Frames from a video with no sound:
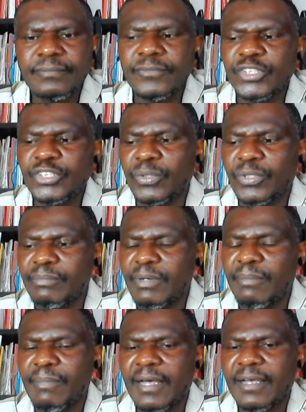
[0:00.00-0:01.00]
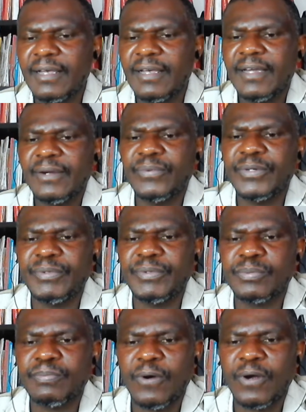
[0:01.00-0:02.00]
So remember, we
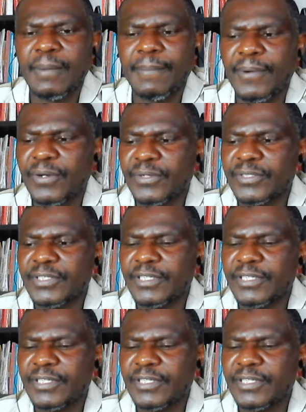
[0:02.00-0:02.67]
spoke about